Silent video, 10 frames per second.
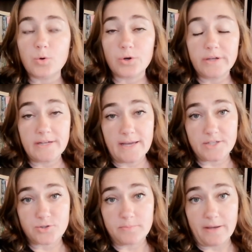we're going to
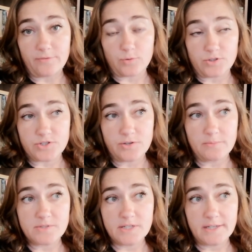ice cream afterwards, so
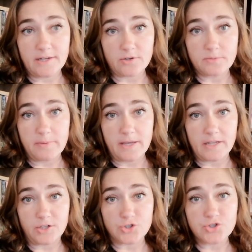I'm sitting here
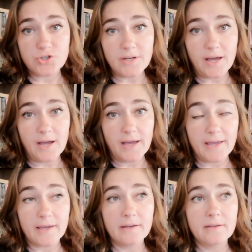debating, should
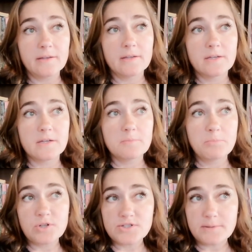I
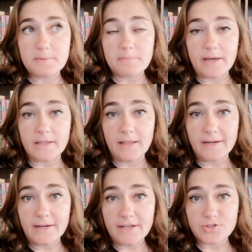put some of my
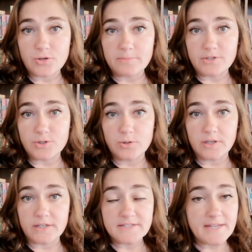enlightened ice cream into
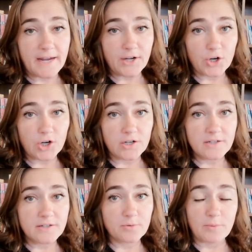a container,
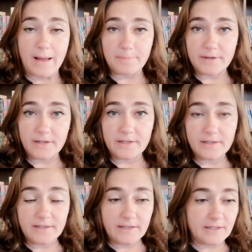wrap it
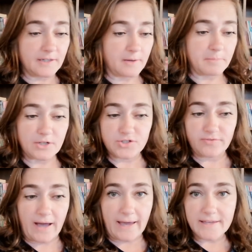in a bunch
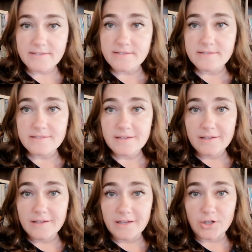of ice
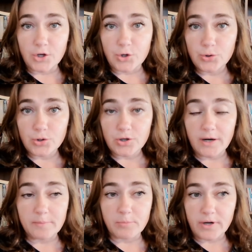in a cooler
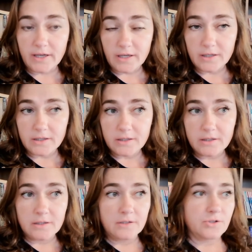and bring it?
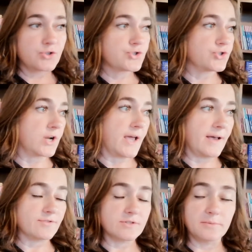Should I
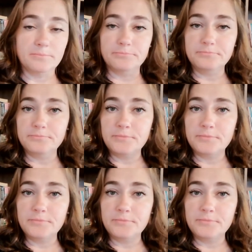have some